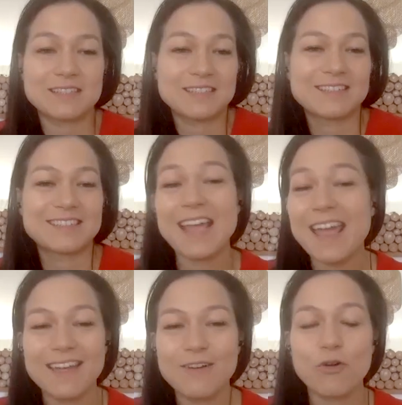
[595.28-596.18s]

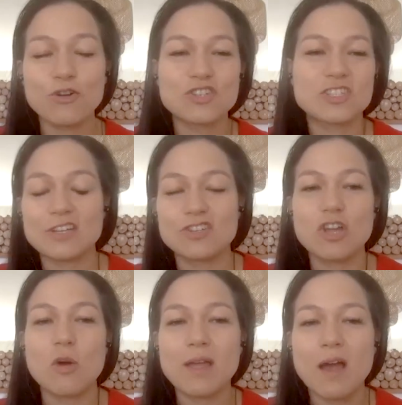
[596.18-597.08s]
sake or just like
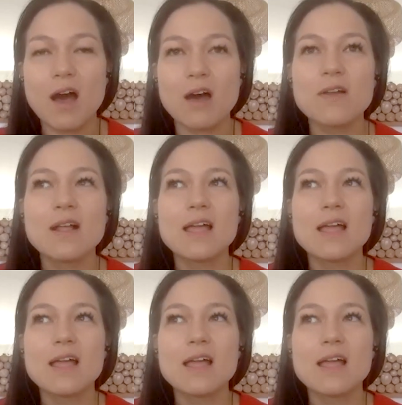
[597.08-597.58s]
showing off.